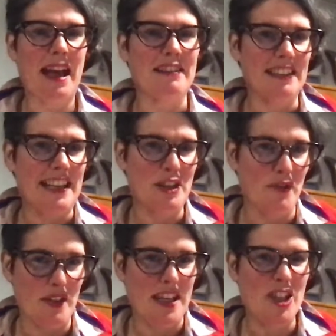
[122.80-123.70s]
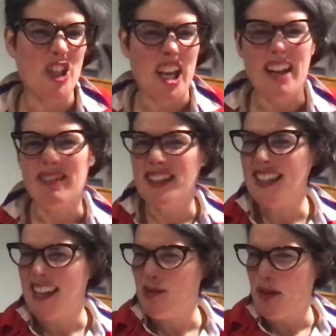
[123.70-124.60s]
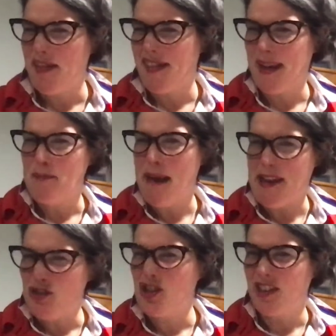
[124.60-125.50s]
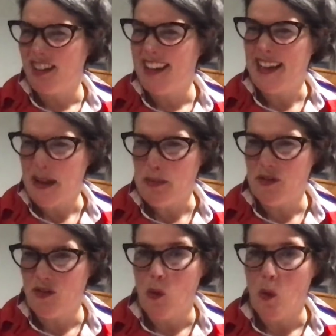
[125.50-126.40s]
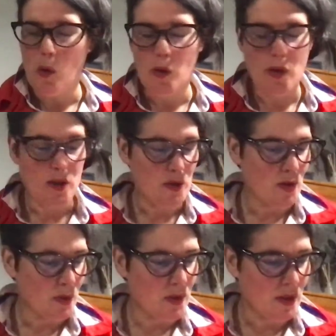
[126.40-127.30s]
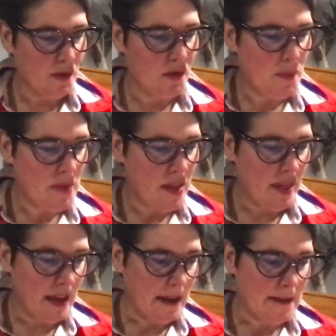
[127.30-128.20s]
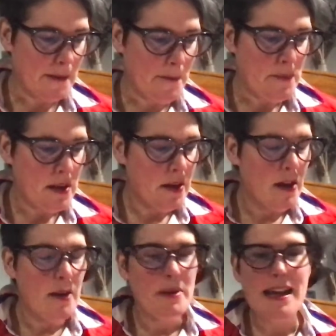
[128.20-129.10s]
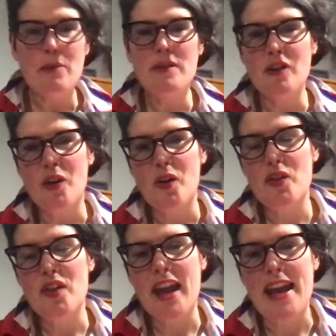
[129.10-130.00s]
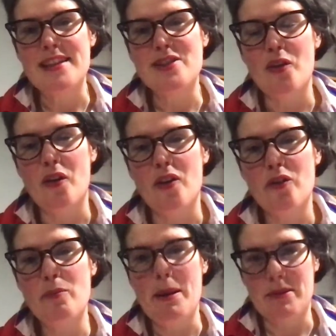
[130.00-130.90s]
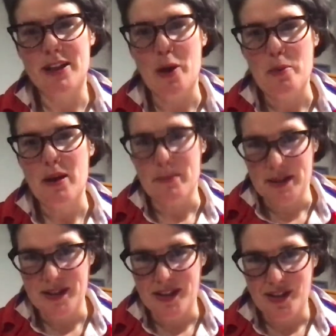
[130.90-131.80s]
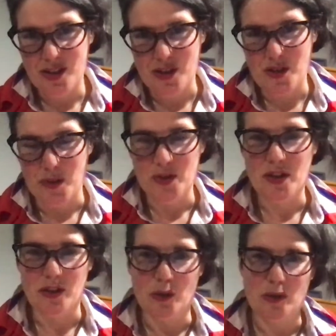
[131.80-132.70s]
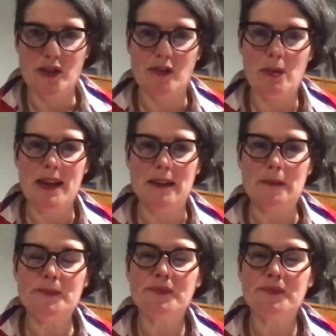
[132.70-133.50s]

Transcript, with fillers: calculation for this year and seeing whether they mention the year before, those sorts of things. But now we've got the case of Pimlico Plumbers that's just gone to the Court of Appeal.